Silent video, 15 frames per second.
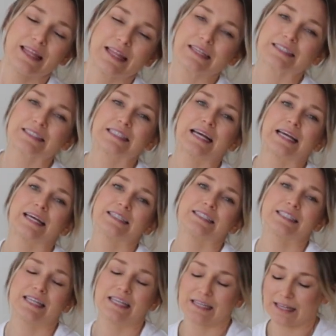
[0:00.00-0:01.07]

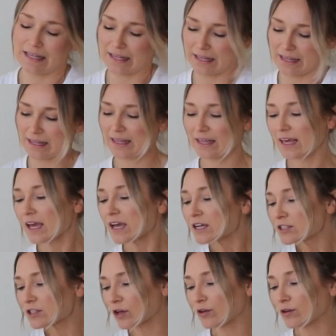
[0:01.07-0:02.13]
sluggish,
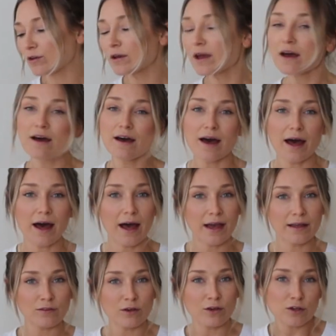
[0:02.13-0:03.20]
So I
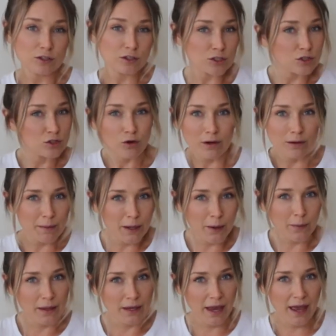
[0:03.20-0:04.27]
thought you could just join me
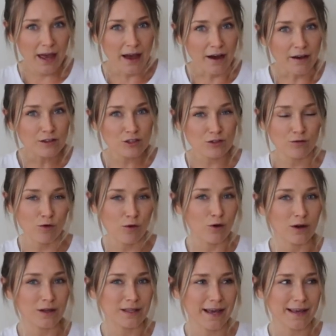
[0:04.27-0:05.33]
on the couch
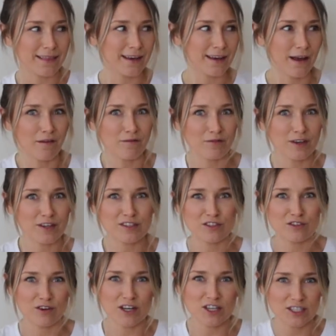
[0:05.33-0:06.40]
for like the comfiest
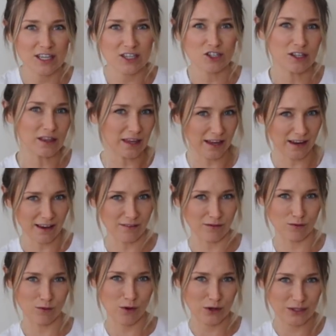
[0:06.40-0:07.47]
stretch session there ever
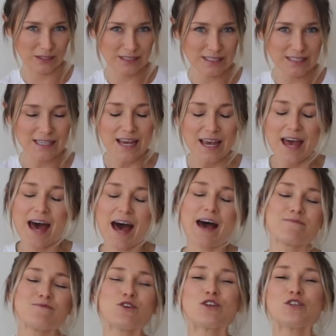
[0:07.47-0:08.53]
was.
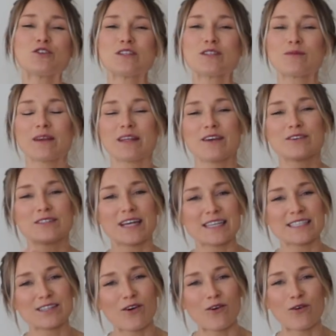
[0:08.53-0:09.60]
You can do this one at your
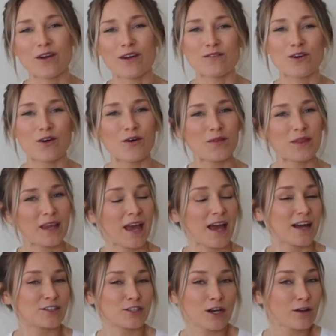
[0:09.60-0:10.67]
desk, or if you're on the
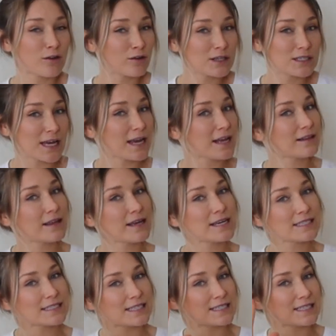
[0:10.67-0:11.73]
couch, it'll only take
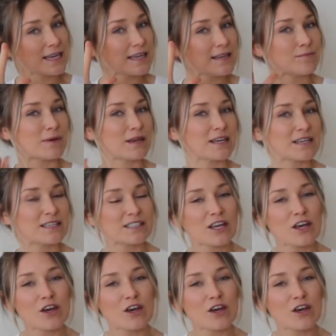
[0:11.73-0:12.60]
less than 10 minutes